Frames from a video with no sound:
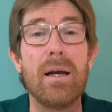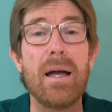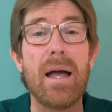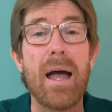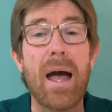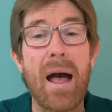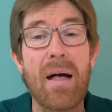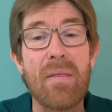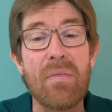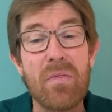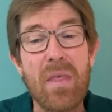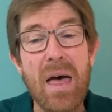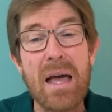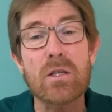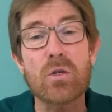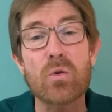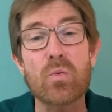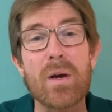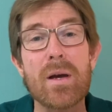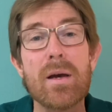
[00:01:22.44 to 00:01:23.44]
And
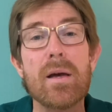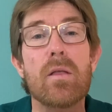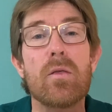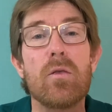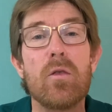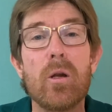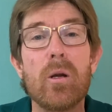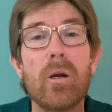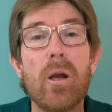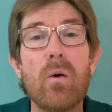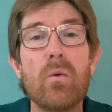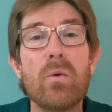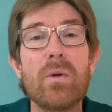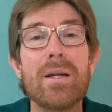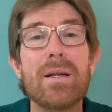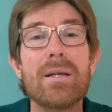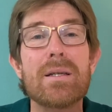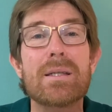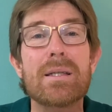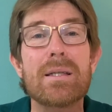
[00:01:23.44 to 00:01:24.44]
that's where the
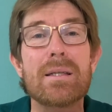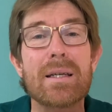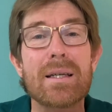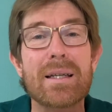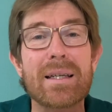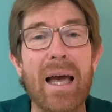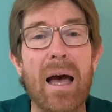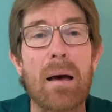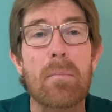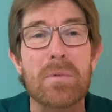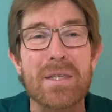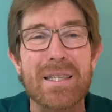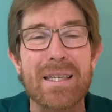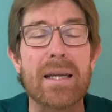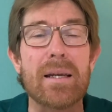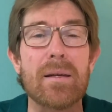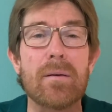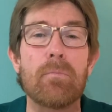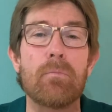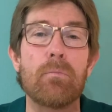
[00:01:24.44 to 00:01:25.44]
loneliness comes
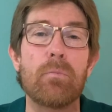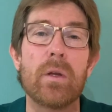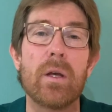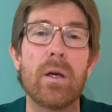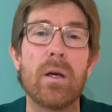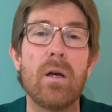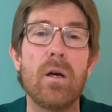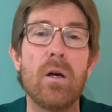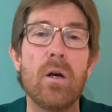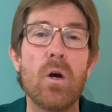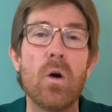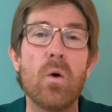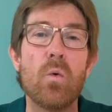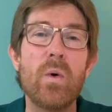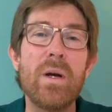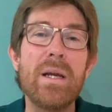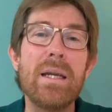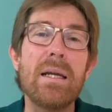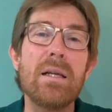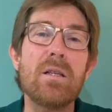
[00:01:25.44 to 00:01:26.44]
in.
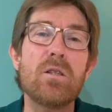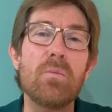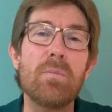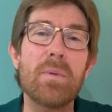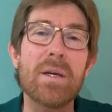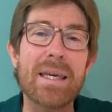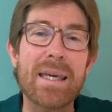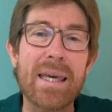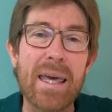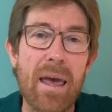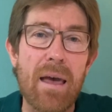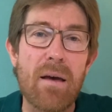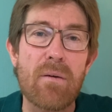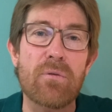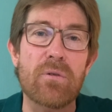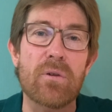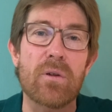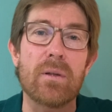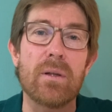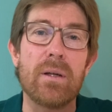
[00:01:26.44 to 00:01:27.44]
We need to be
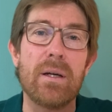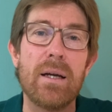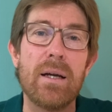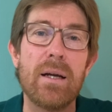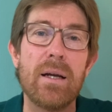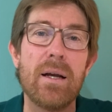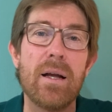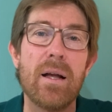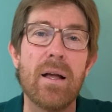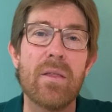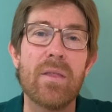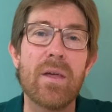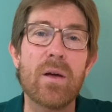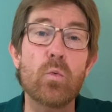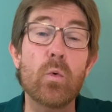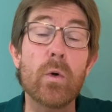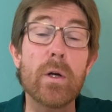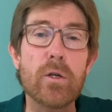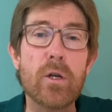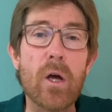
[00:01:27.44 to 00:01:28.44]
careful that
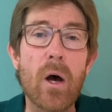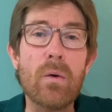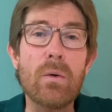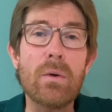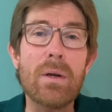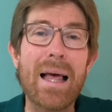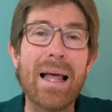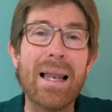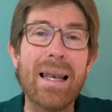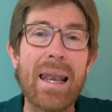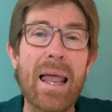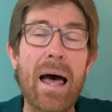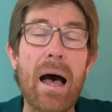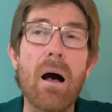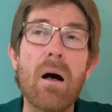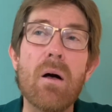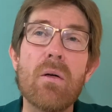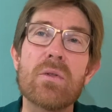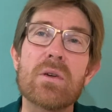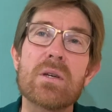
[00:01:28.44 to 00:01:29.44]
we don't
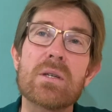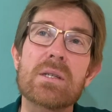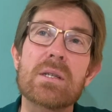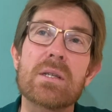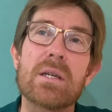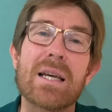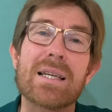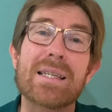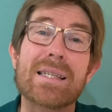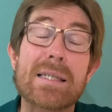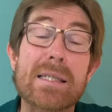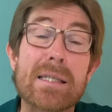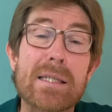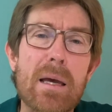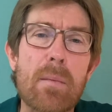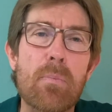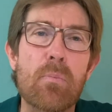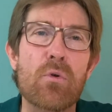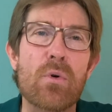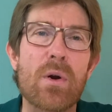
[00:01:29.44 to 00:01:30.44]
allow this
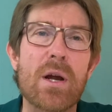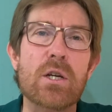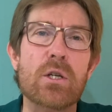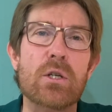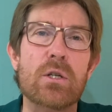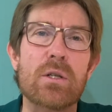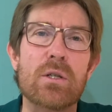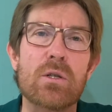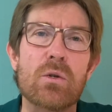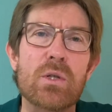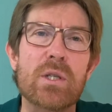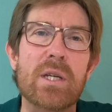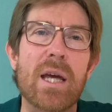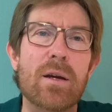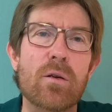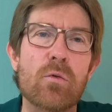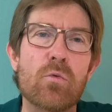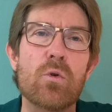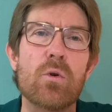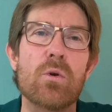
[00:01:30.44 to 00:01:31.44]
separation to
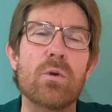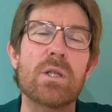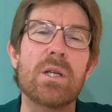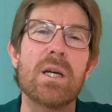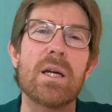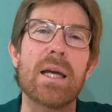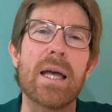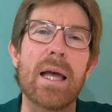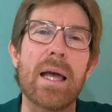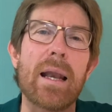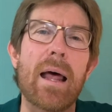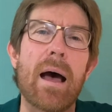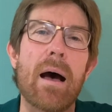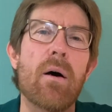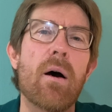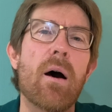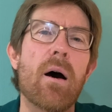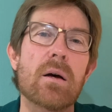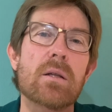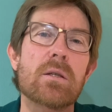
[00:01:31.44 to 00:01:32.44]
take root in our
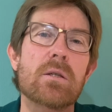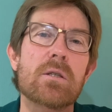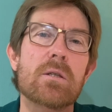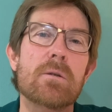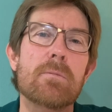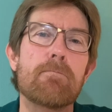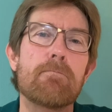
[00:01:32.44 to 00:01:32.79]
hearts.